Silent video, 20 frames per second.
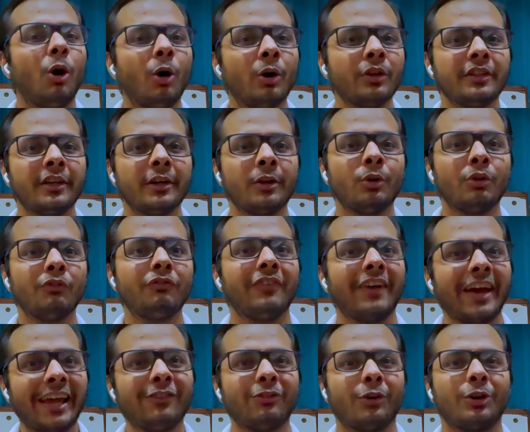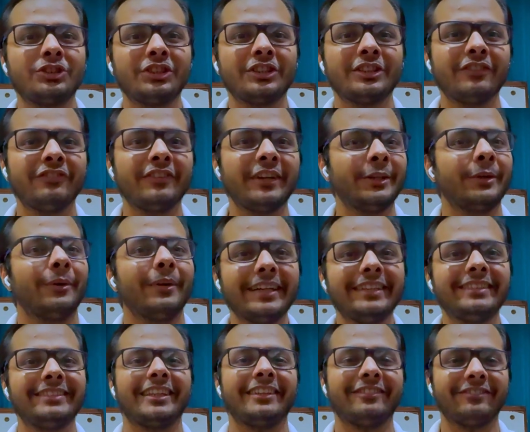on the go while watching the video
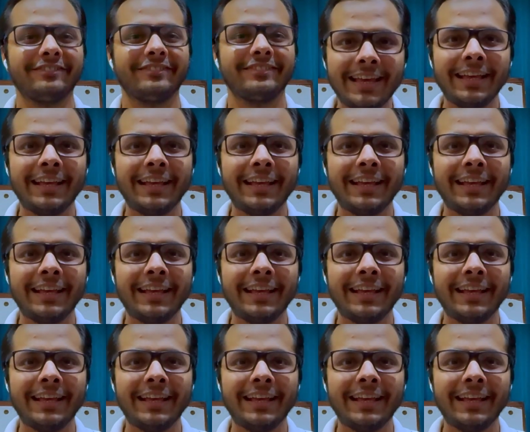itself.